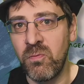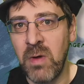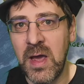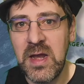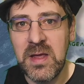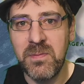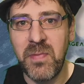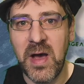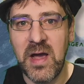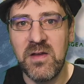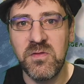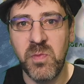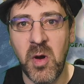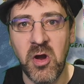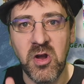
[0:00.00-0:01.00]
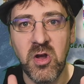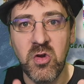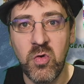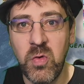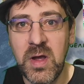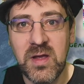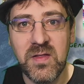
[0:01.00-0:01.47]
writing PySpark
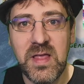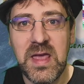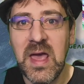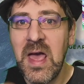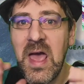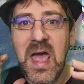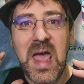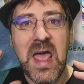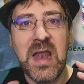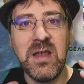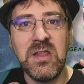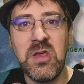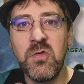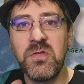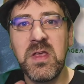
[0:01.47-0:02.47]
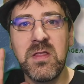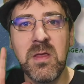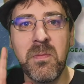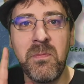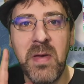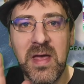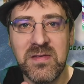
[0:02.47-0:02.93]
quickly and using the
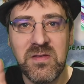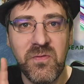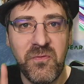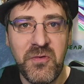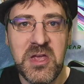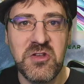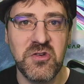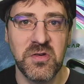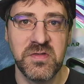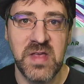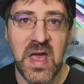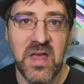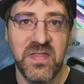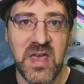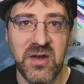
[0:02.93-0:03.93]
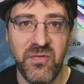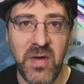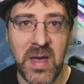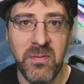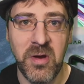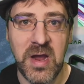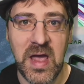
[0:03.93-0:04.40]
best features that
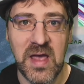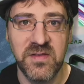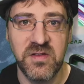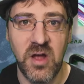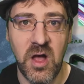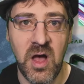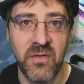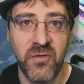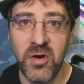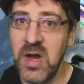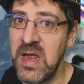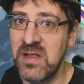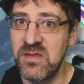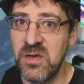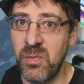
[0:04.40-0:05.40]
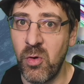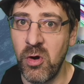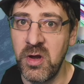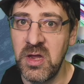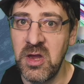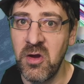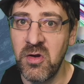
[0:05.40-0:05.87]
Fabric has to offer in
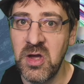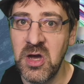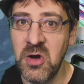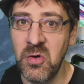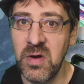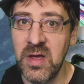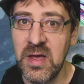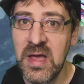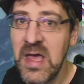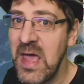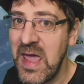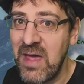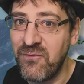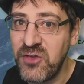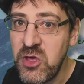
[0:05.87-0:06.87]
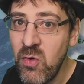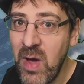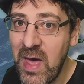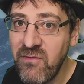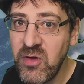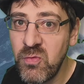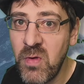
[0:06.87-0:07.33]
supporting your code. If you
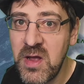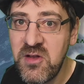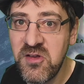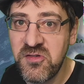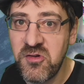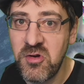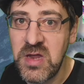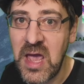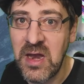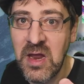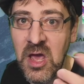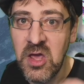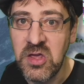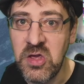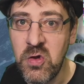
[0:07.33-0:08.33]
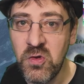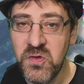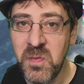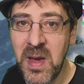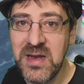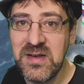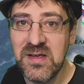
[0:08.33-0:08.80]
haven't registered yet,
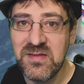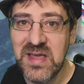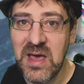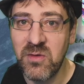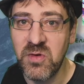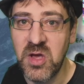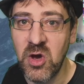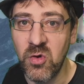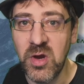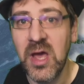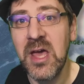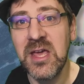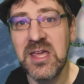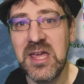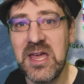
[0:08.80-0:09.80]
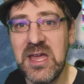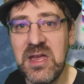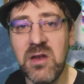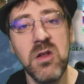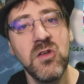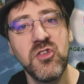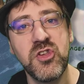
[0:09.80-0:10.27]
use my discount code
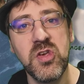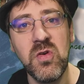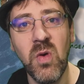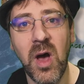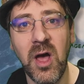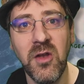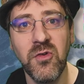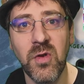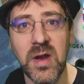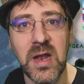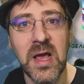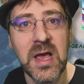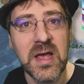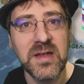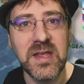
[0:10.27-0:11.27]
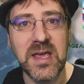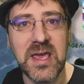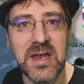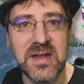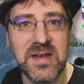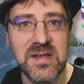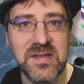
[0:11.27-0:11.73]
KEEN200 to
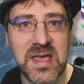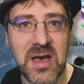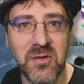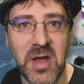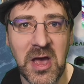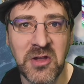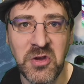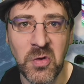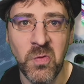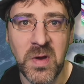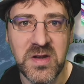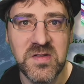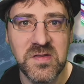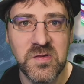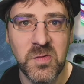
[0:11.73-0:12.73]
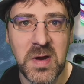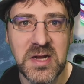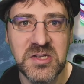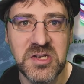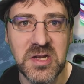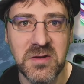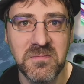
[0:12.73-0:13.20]
get a discount on your
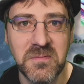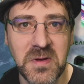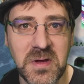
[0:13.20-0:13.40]
registration.